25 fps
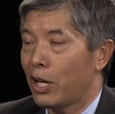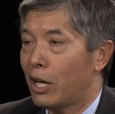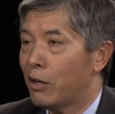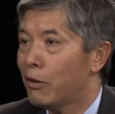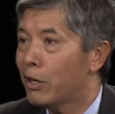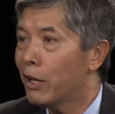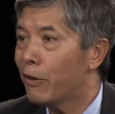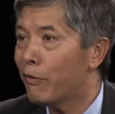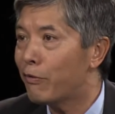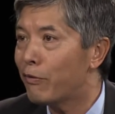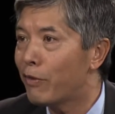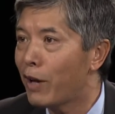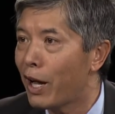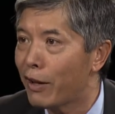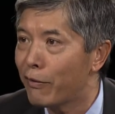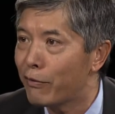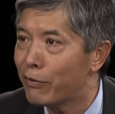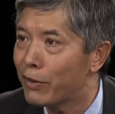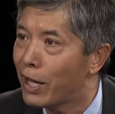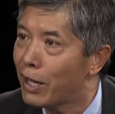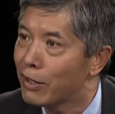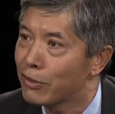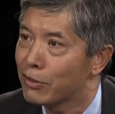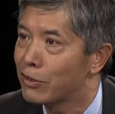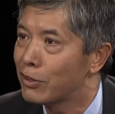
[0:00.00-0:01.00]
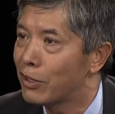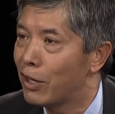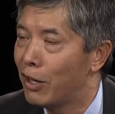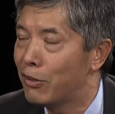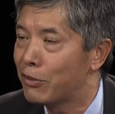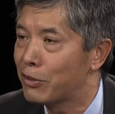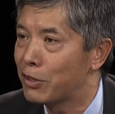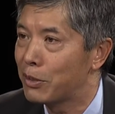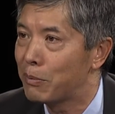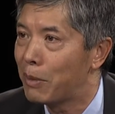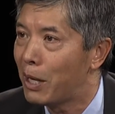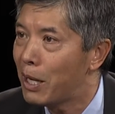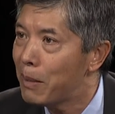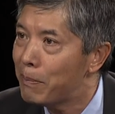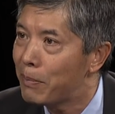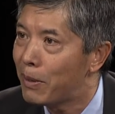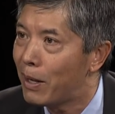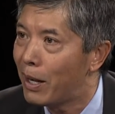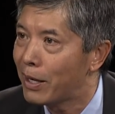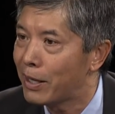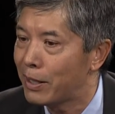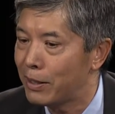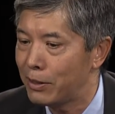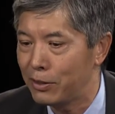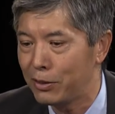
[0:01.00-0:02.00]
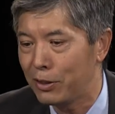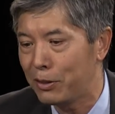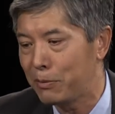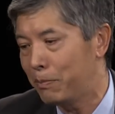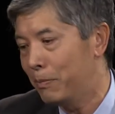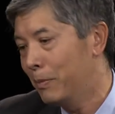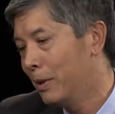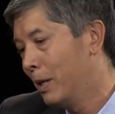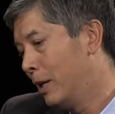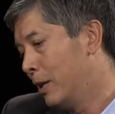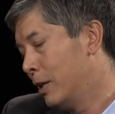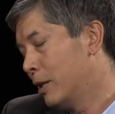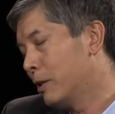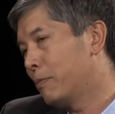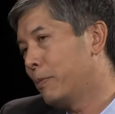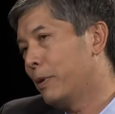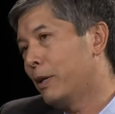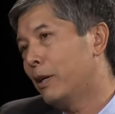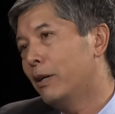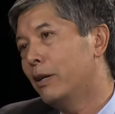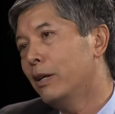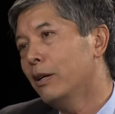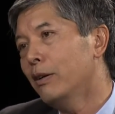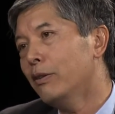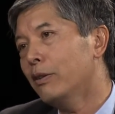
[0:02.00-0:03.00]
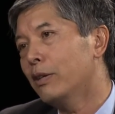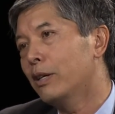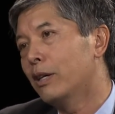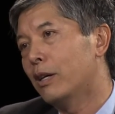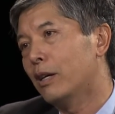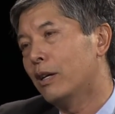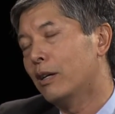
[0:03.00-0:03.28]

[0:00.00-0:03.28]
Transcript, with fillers: I don't have $5,000 in my pocket to just spend on health care.